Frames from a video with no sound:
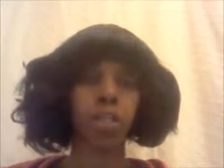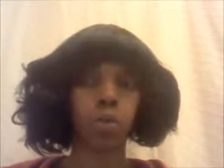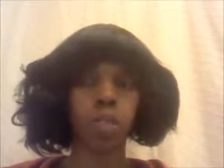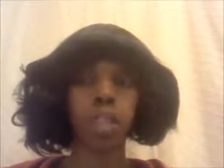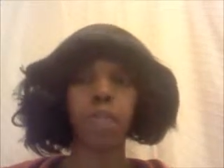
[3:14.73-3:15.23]

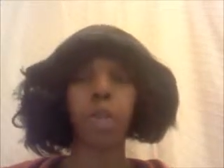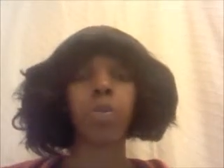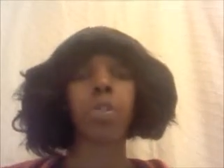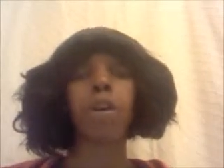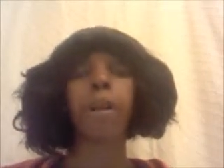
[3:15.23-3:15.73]
received.
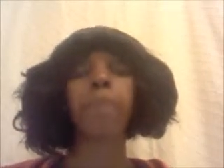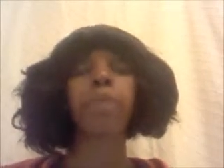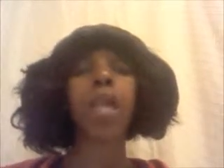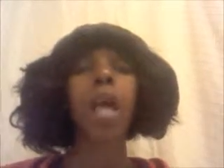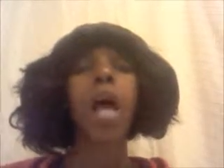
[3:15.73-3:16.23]

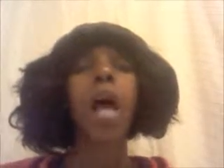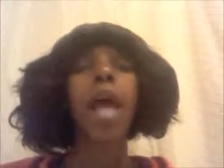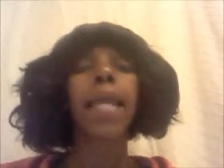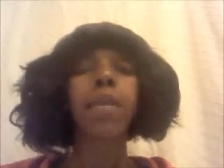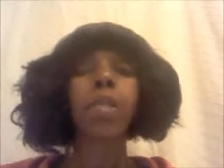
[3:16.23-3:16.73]

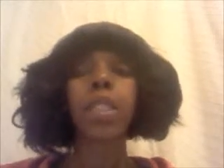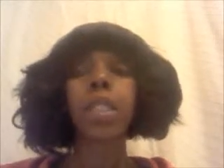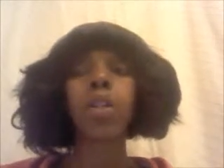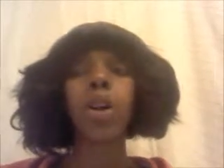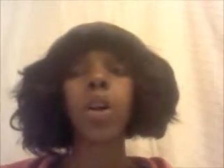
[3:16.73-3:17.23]
EBT
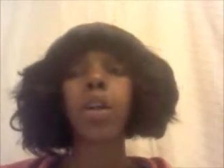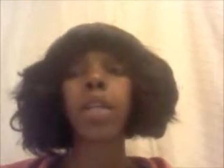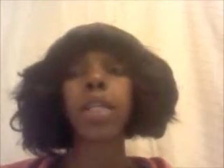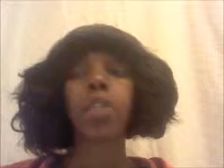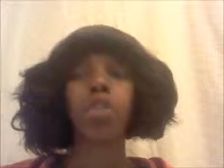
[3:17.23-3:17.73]
card
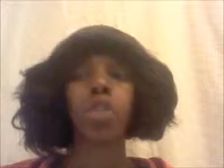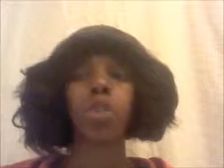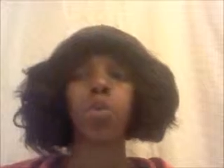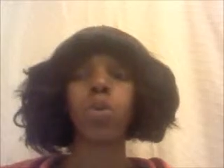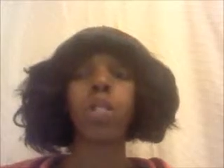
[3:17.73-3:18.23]
is
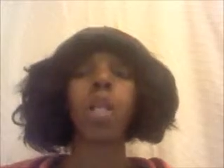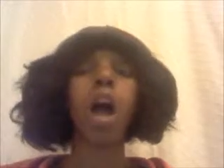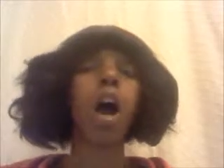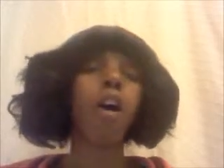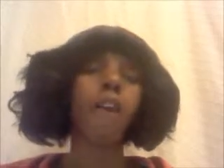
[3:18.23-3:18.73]
used in
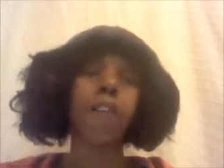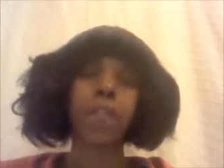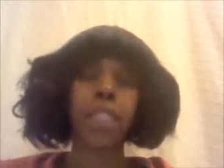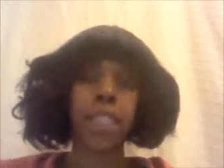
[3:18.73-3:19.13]
all 50